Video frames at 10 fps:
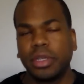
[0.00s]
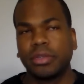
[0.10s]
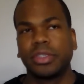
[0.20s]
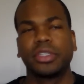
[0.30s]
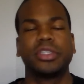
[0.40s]
you
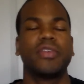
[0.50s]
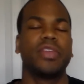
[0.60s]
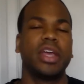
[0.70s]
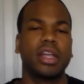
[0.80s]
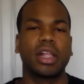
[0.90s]
know, 6,
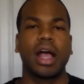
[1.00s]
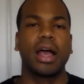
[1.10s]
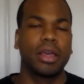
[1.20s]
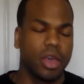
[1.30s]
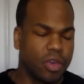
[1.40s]
7, 8
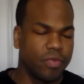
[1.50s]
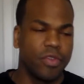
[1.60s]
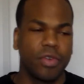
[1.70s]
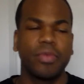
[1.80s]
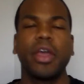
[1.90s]
o'clock.
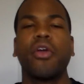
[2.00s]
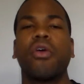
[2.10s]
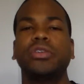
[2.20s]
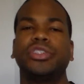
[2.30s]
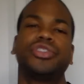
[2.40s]
From
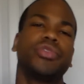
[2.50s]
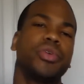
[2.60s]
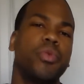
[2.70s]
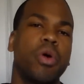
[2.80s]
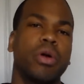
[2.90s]
there on, just
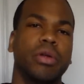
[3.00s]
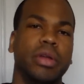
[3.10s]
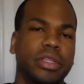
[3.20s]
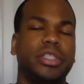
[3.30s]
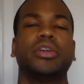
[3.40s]
drink
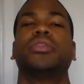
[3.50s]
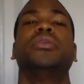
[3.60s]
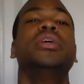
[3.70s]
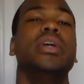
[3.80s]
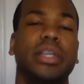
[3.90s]
water until
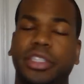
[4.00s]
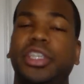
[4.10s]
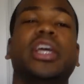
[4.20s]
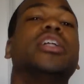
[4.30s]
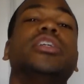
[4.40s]
the, it's
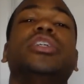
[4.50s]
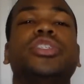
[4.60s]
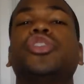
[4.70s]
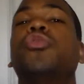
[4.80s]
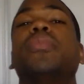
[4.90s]
killing
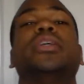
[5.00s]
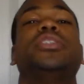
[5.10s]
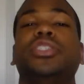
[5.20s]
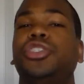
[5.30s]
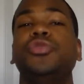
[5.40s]
you so
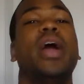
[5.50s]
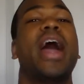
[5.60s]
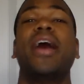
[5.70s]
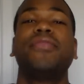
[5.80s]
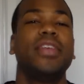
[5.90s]
much that you
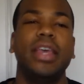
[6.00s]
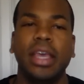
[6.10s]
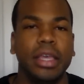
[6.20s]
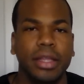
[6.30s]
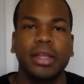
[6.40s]
have to
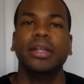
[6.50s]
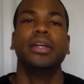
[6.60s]
eat.